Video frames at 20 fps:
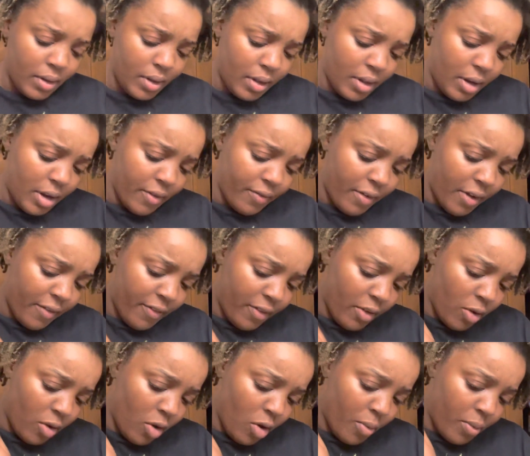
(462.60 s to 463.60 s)
And if I
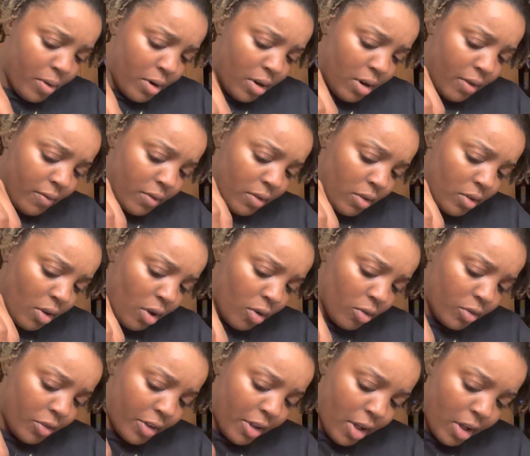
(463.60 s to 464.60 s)
feel open enough to
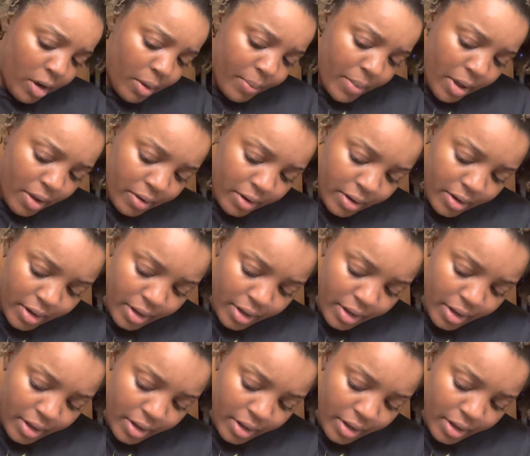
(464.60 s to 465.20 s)
talk to y'all about it,